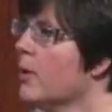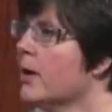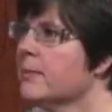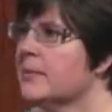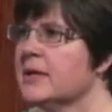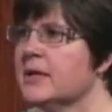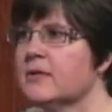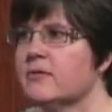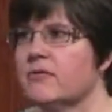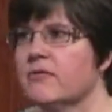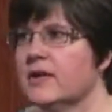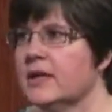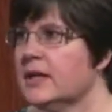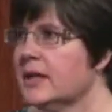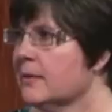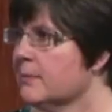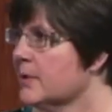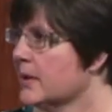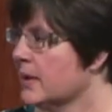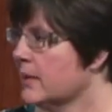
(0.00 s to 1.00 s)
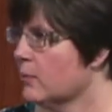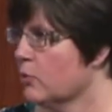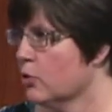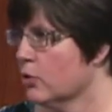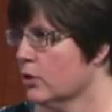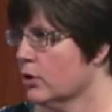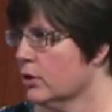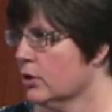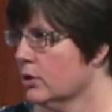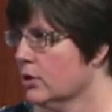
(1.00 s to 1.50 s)
me to feed him
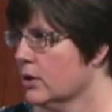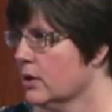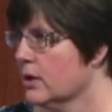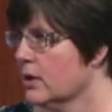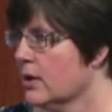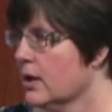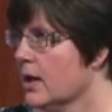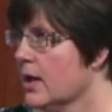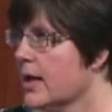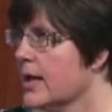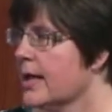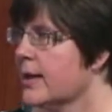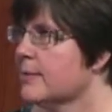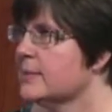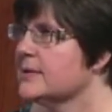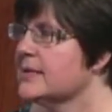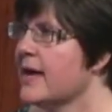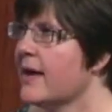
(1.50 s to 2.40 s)
anymore. He was